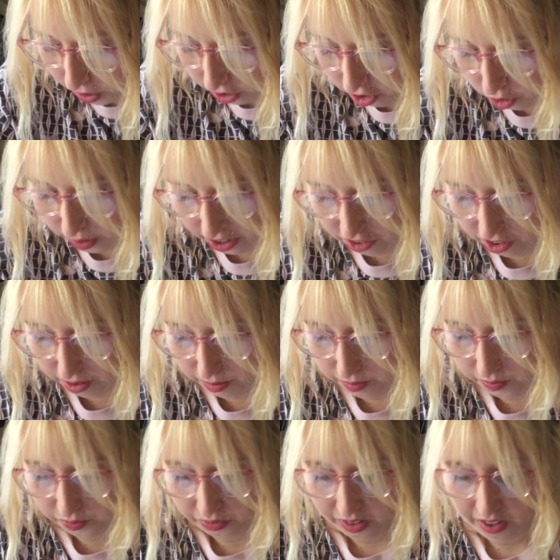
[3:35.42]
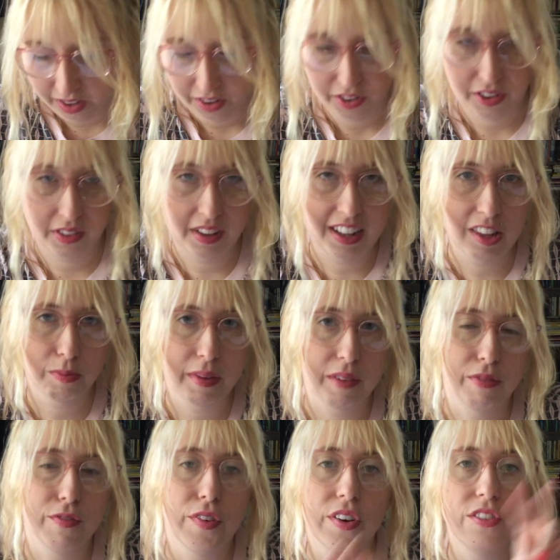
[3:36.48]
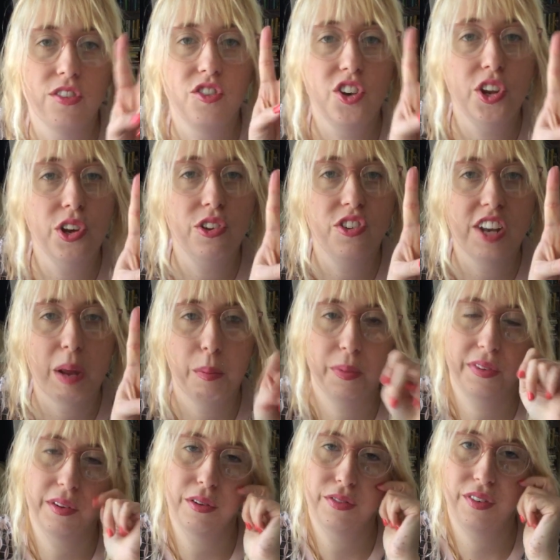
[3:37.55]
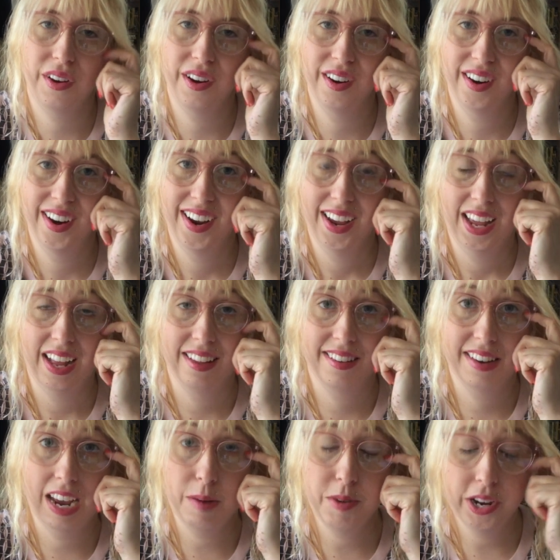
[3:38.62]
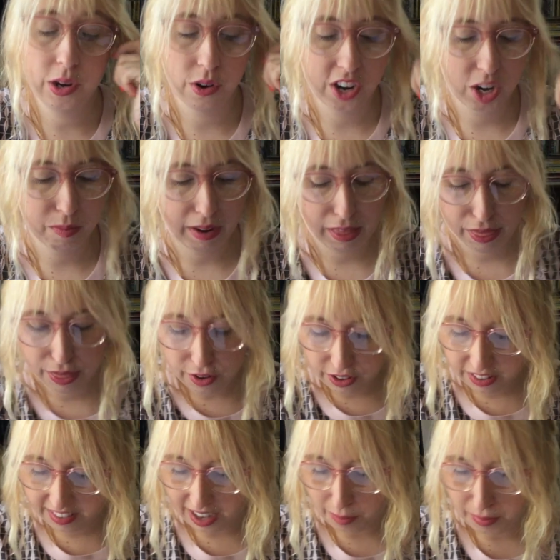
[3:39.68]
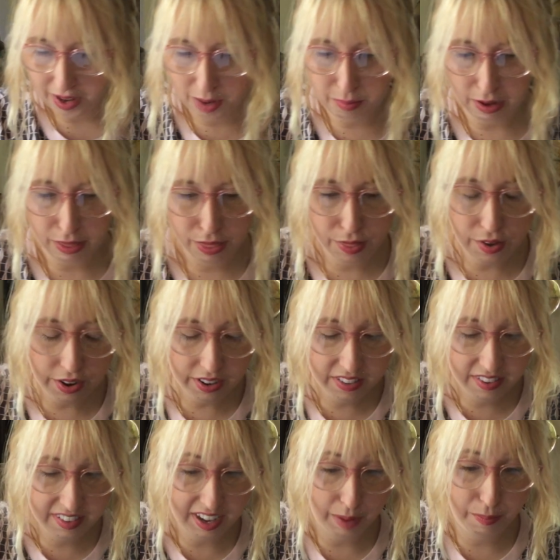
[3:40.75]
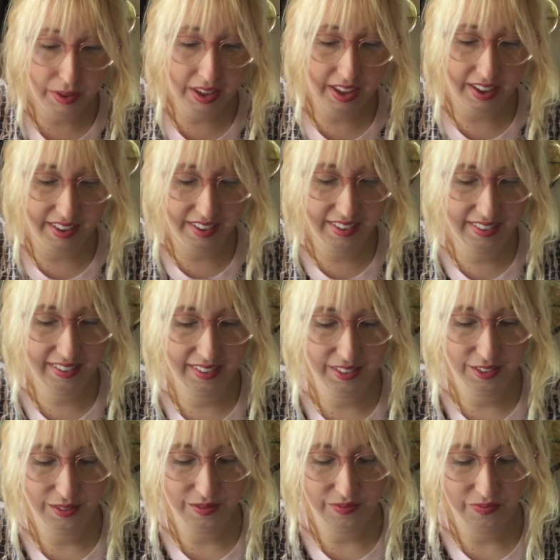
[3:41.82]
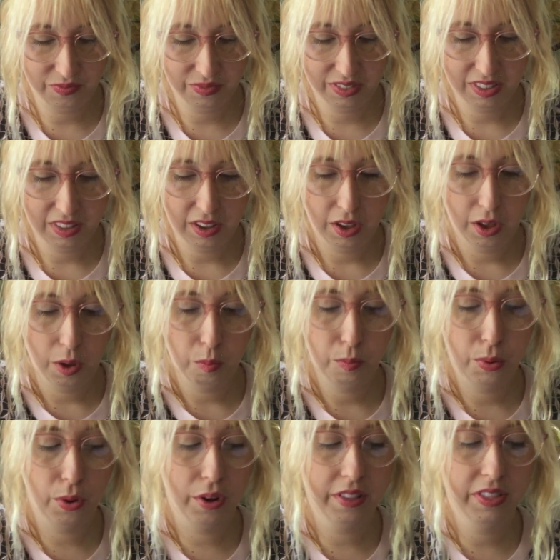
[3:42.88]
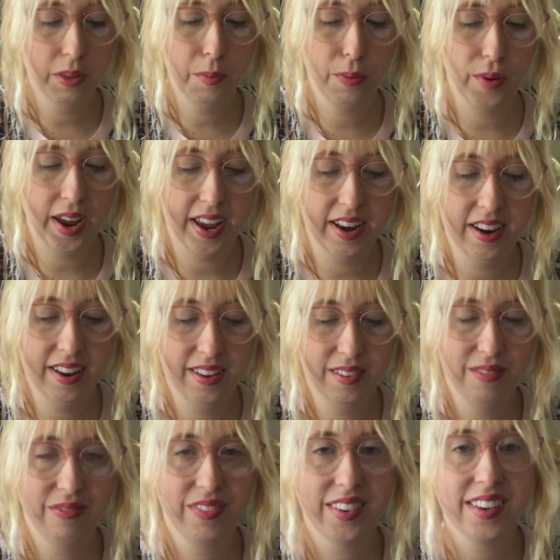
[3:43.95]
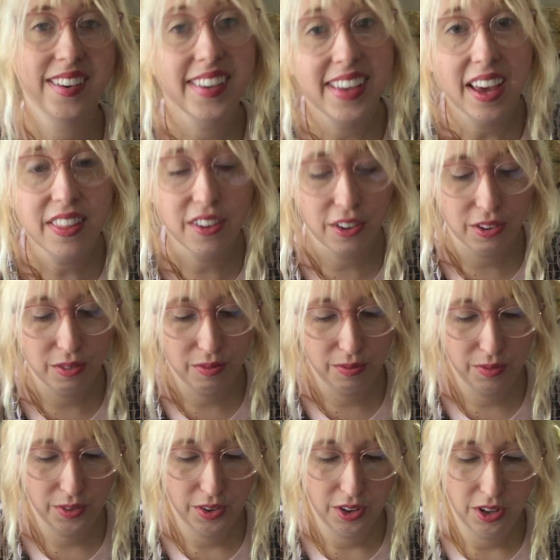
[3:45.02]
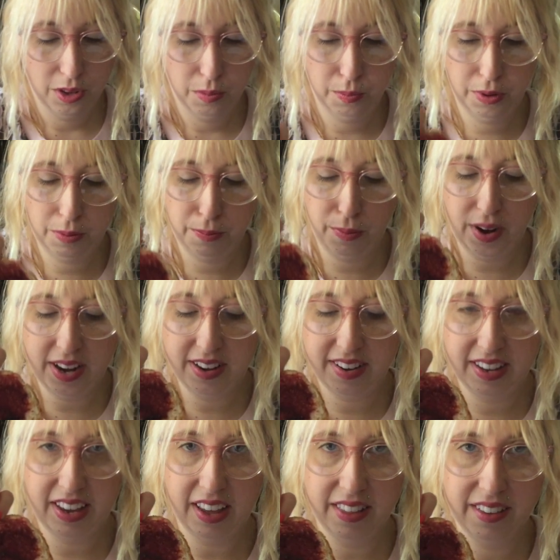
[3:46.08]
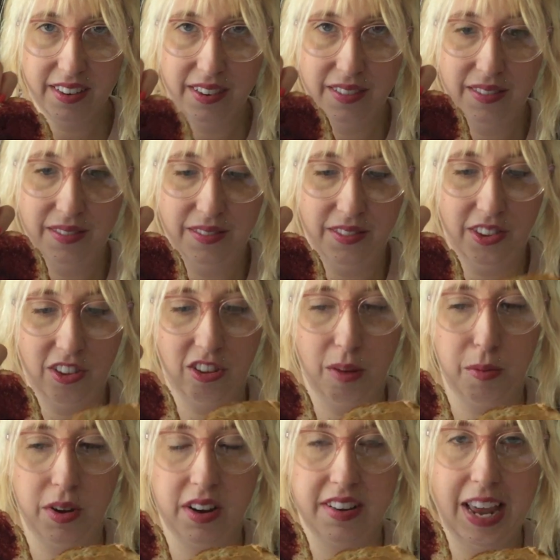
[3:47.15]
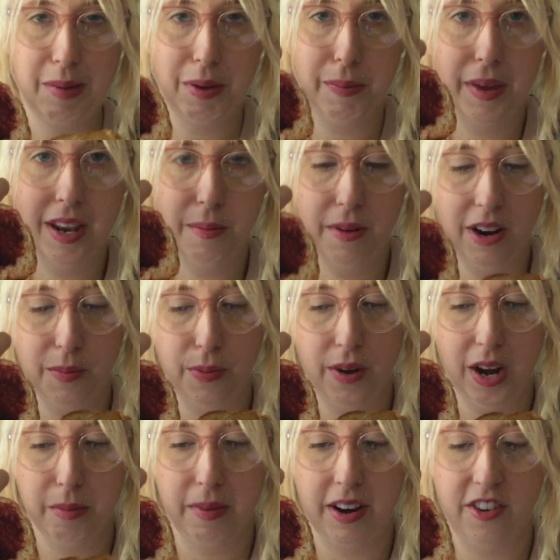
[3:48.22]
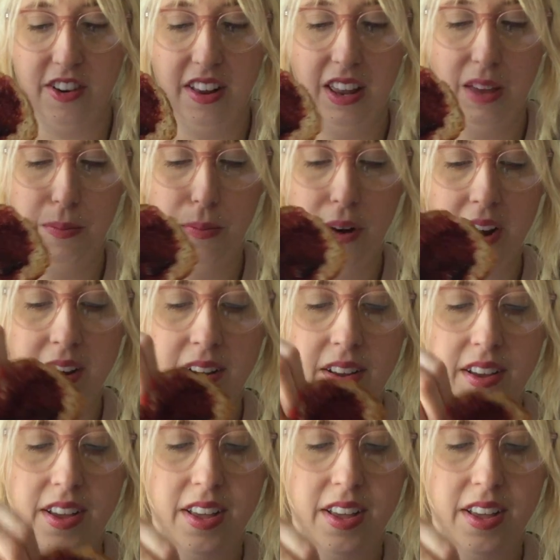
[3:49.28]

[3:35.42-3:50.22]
punctuation. So that's my first 2 steps so far. It's time to go on to my 3rd step. And my 3rd step is put the bread together. Put bread together. So I'm gonna take my peanut butter bread and my jelly bread